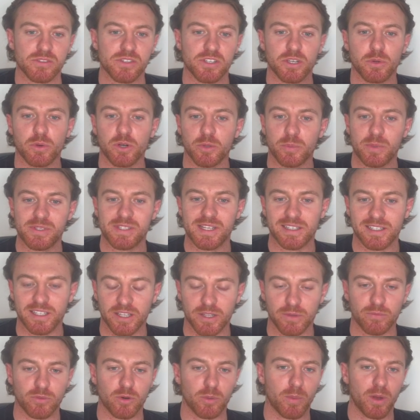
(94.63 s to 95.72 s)
So you want to be sending
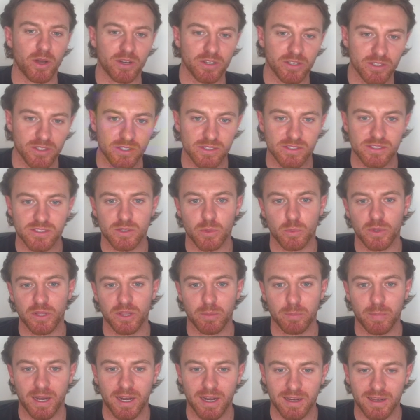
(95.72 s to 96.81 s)
them reminders to win them
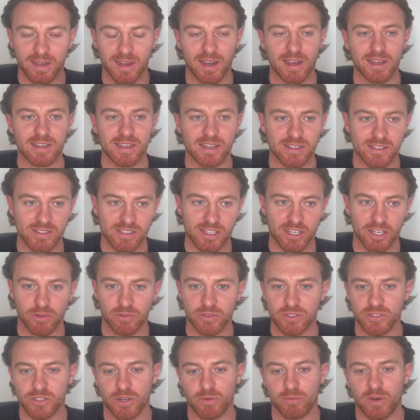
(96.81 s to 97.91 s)
back at a
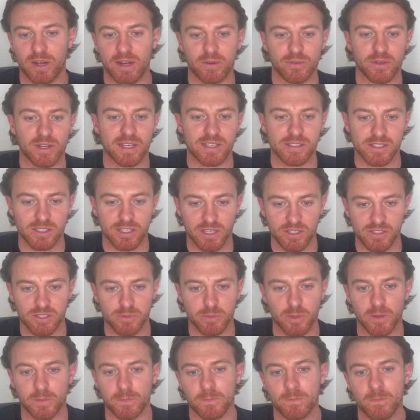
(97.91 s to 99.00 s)
second time round as a customer.